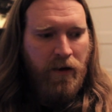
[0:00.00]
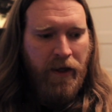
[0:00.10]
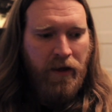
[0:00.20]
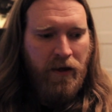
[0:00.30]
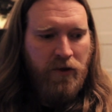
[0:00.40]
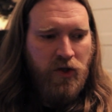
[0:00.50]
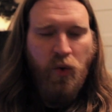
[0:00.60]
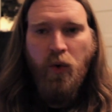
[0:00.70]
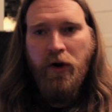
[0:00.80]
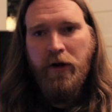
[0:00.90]
And
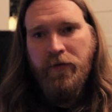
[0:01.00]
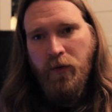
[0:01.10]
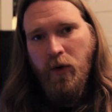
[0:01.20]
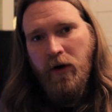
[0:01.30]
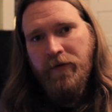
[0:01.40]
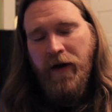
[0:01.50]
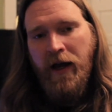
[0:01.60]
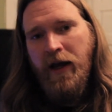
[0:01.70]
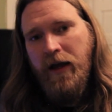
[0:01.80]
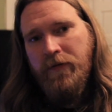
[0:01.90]
you'll work for
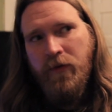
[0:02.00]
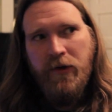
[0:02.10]
5